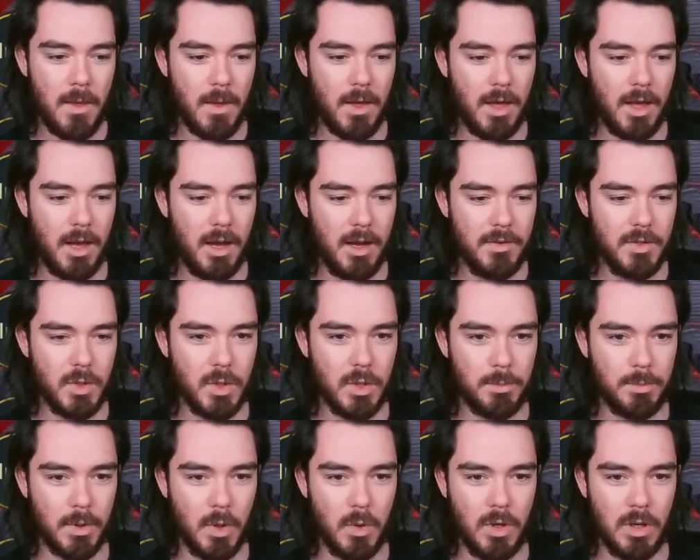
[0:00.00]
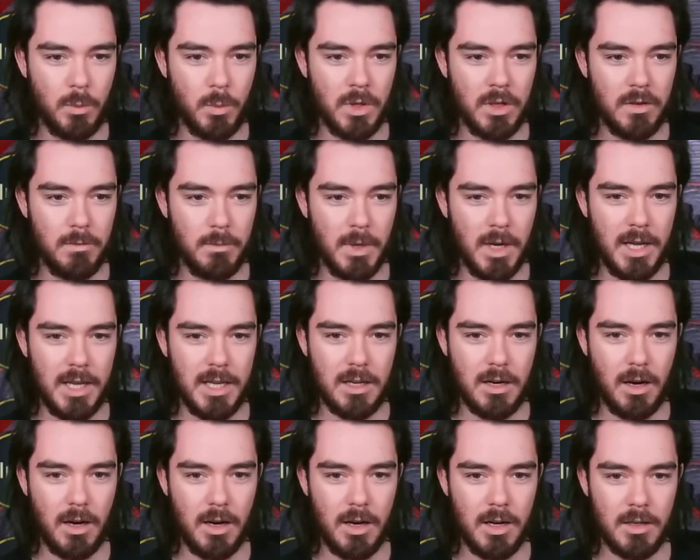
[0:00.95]
Uh, I've sort of broken one of my
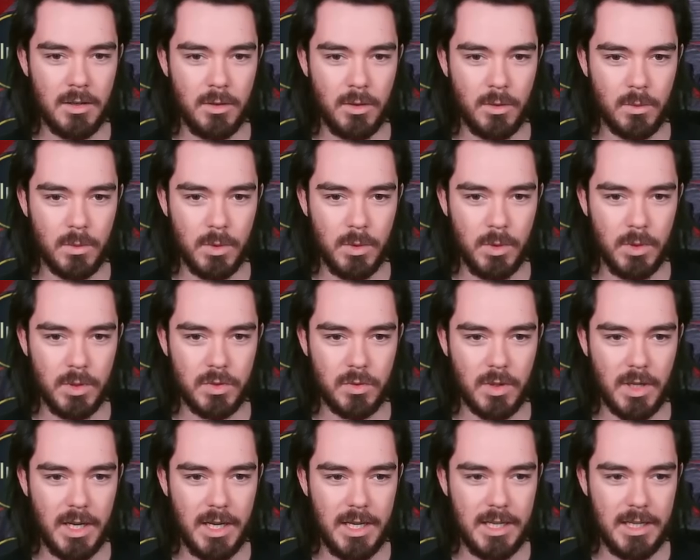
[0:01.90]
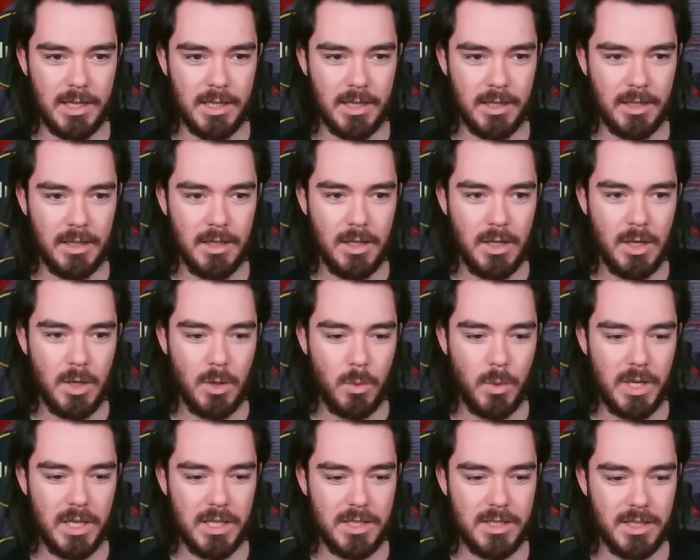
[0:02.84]
cardinal rules right here,
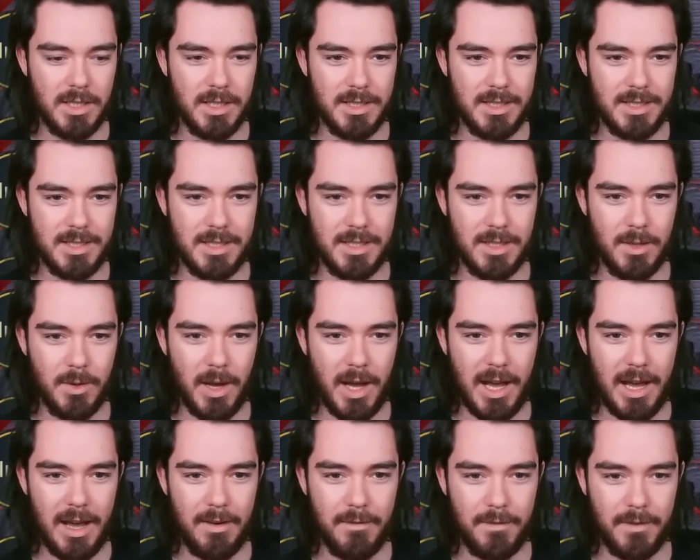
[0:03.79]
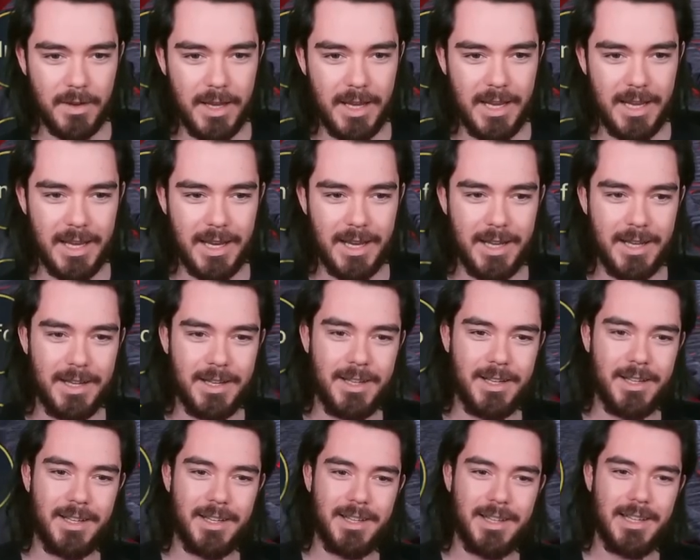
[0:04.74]
which is to have a
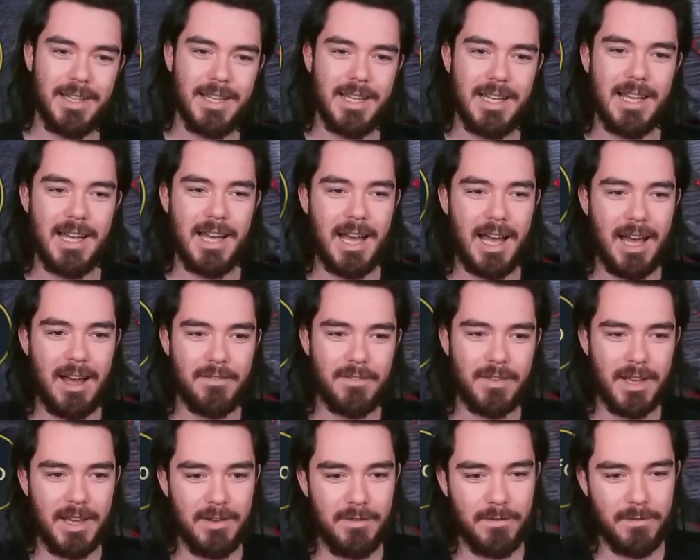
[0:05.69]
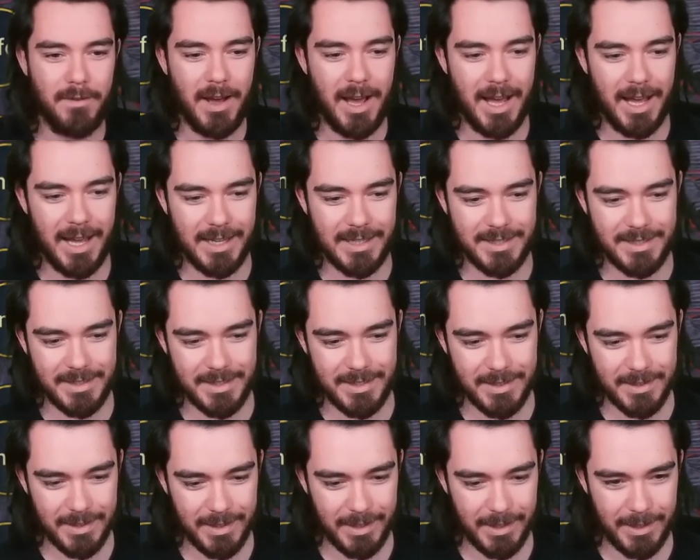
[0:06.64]
uh, have a fast
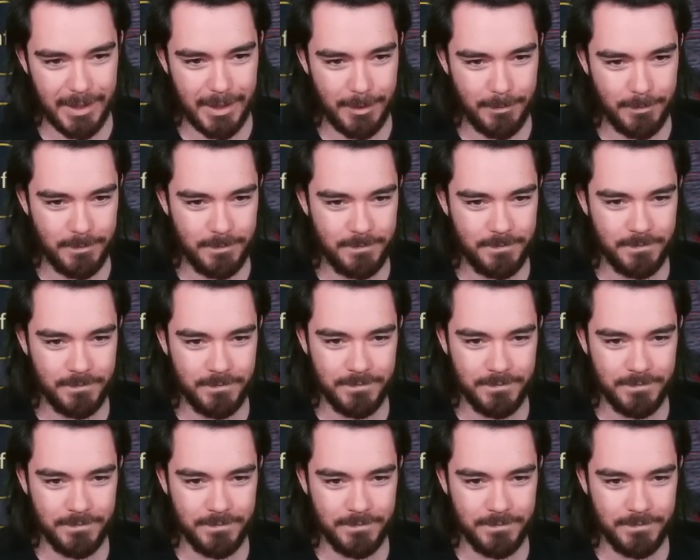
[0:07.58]
um,